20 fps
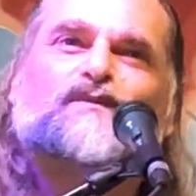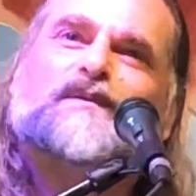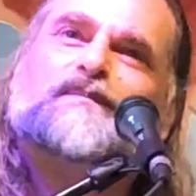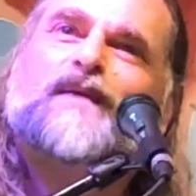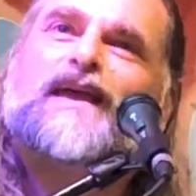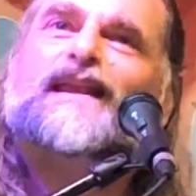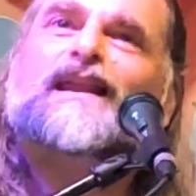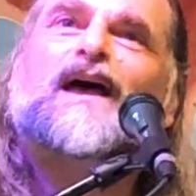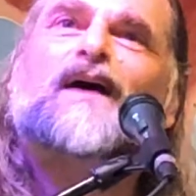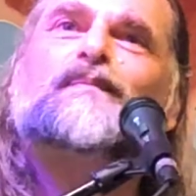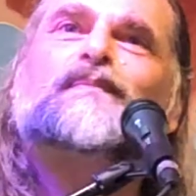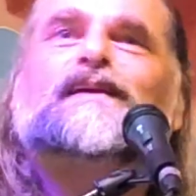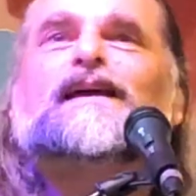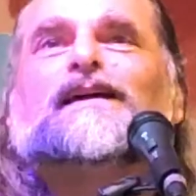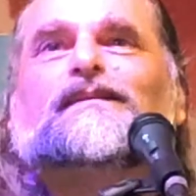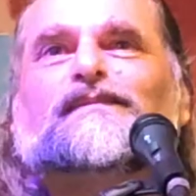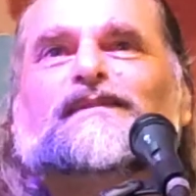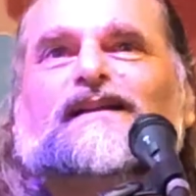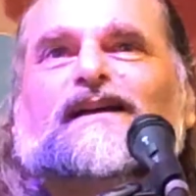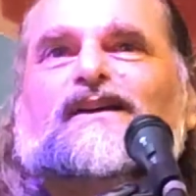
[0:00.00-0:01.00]
We may not be
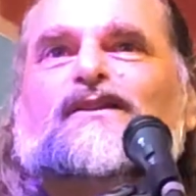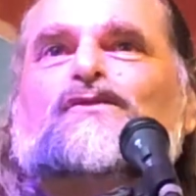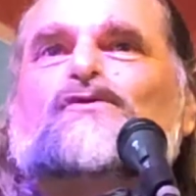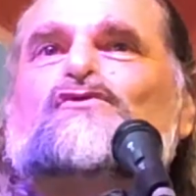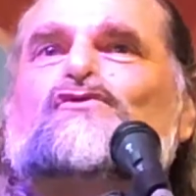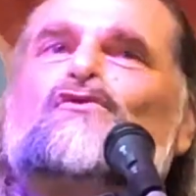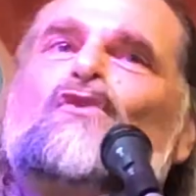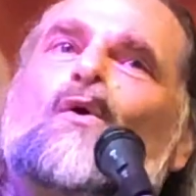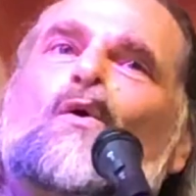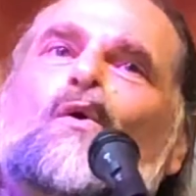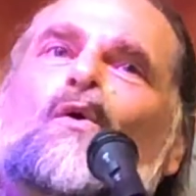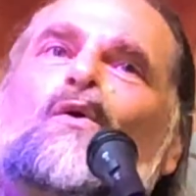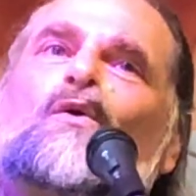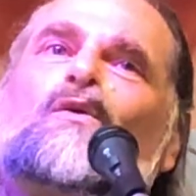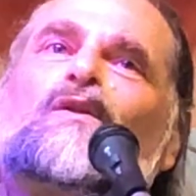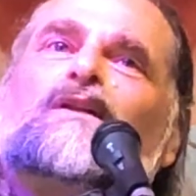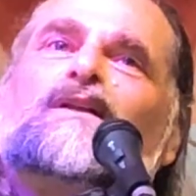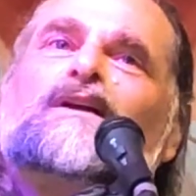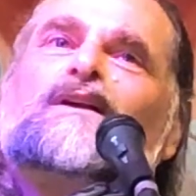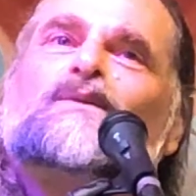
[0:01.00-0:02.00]
able to control